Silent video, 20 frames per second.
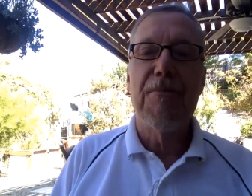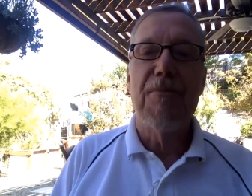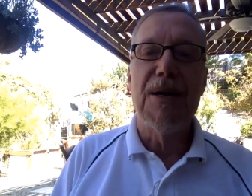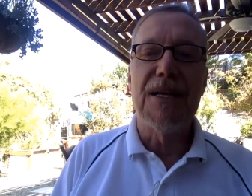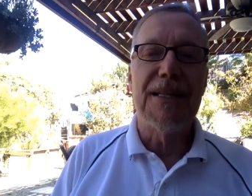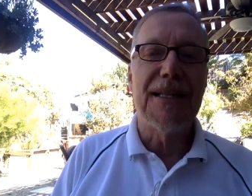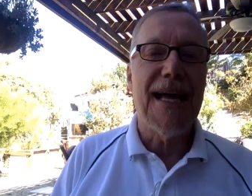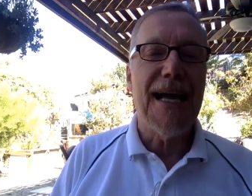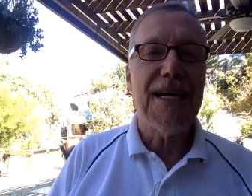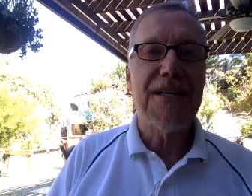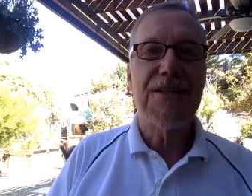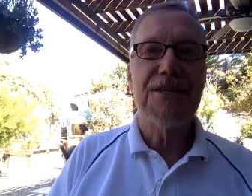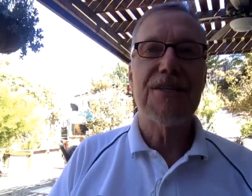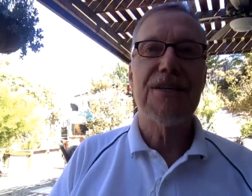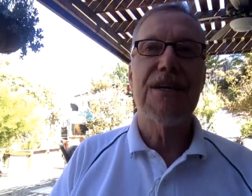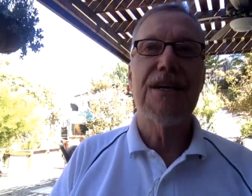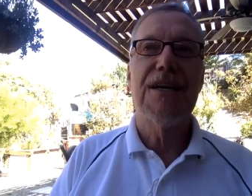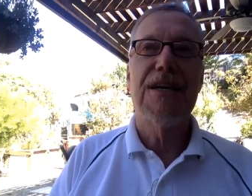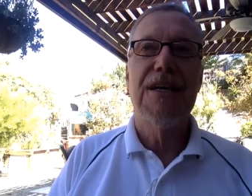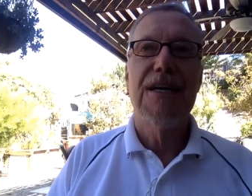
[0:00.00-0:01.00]
But
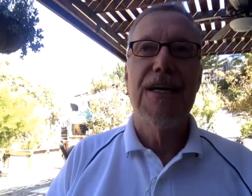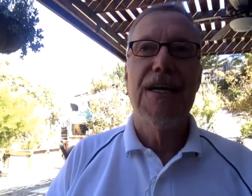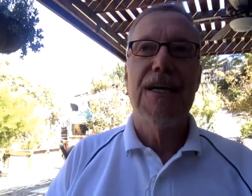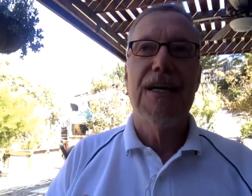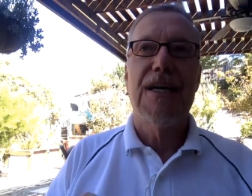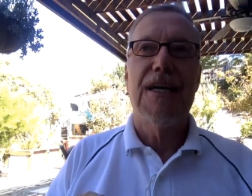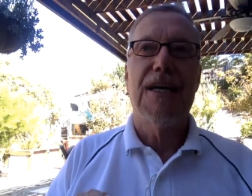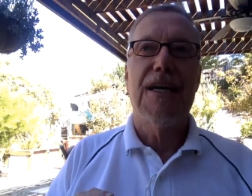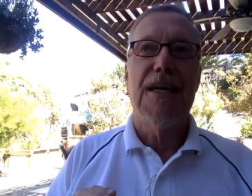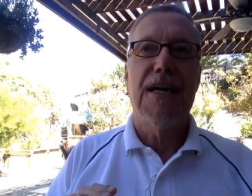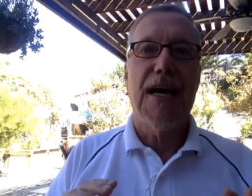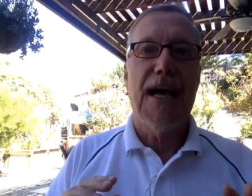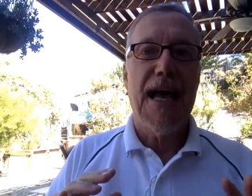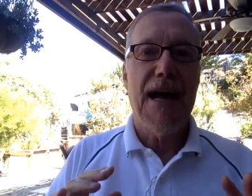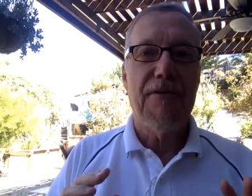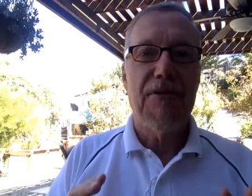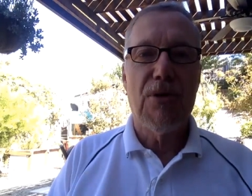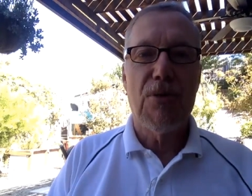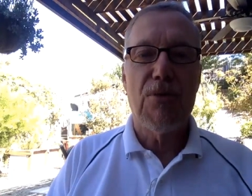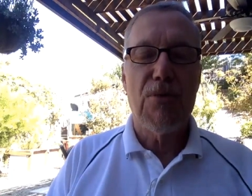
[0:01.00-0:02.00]
that's uh, uh
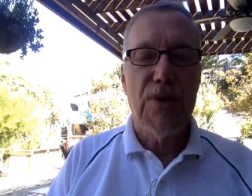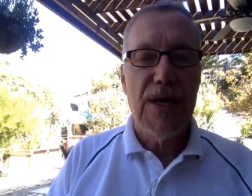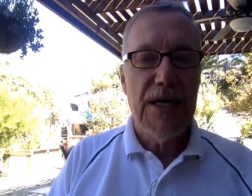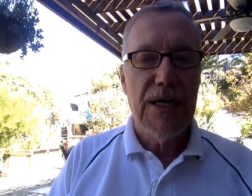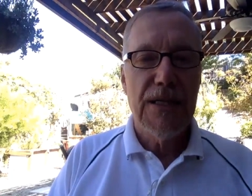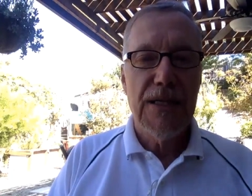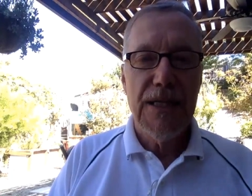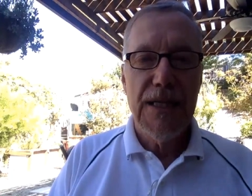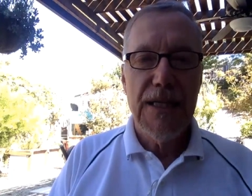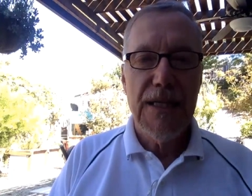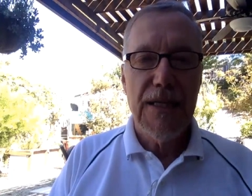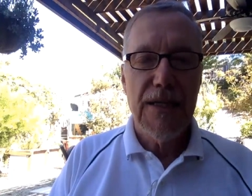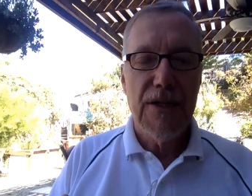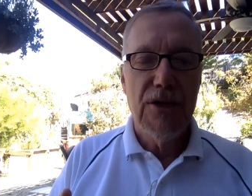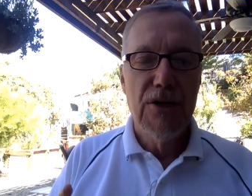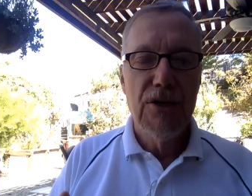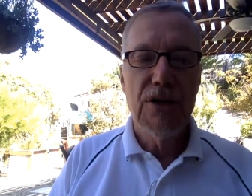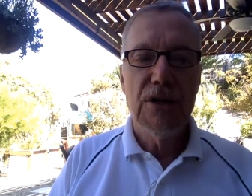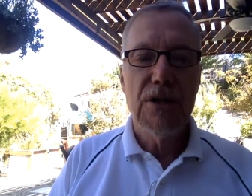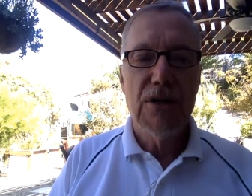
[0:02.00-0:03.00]
have a really
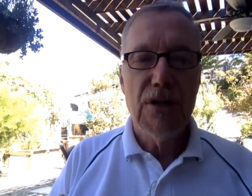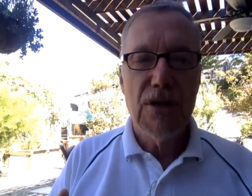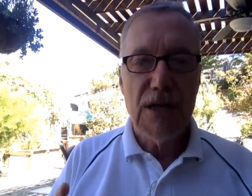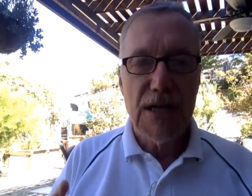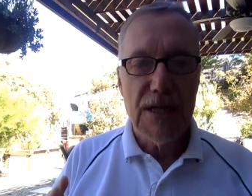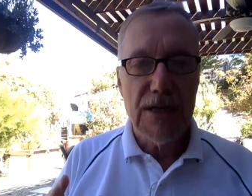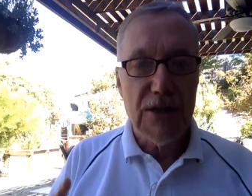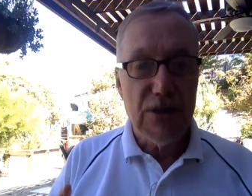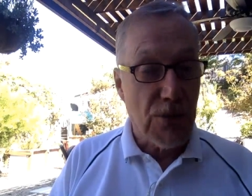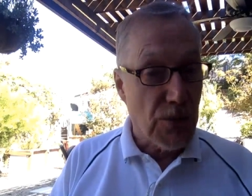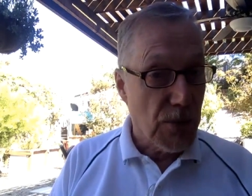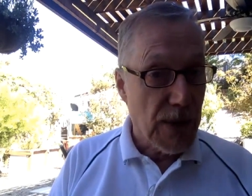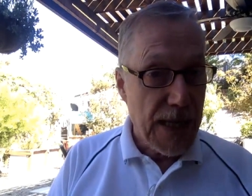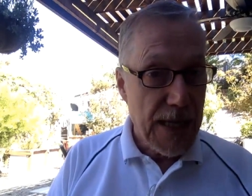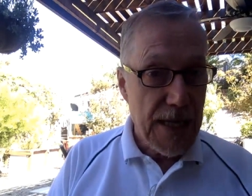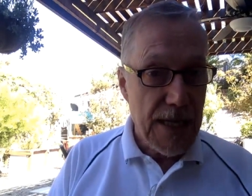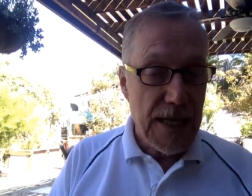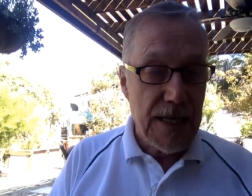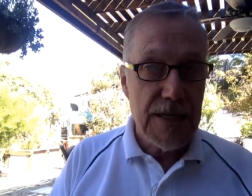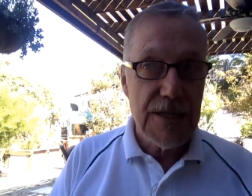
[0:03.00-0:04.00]
good look at the
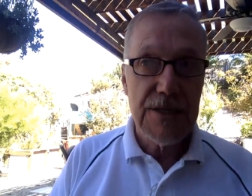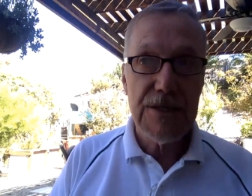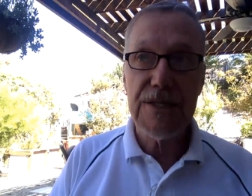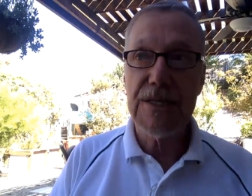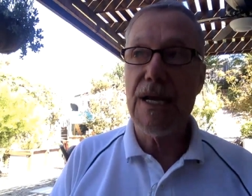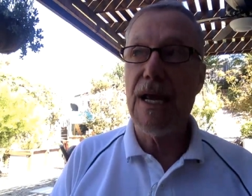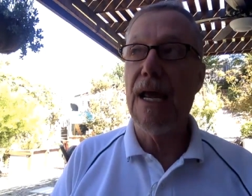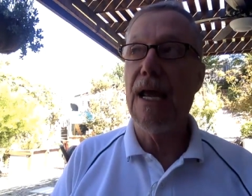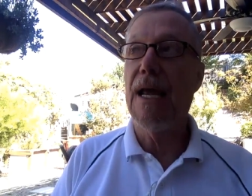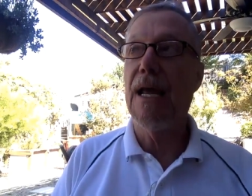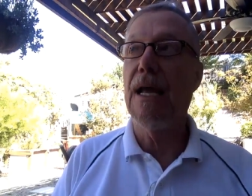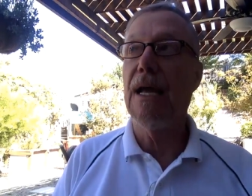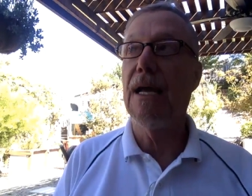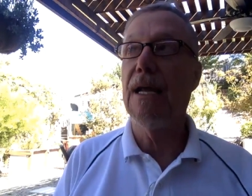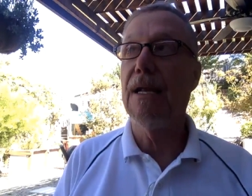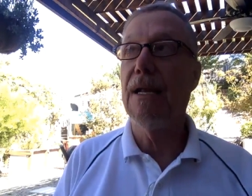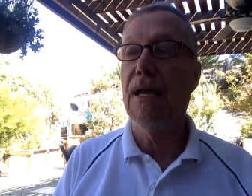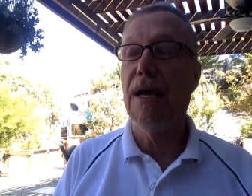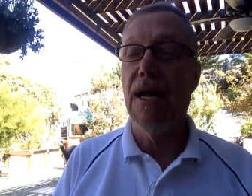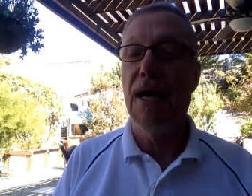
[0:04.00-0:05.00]
readings
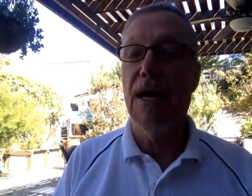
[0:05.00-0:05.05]
and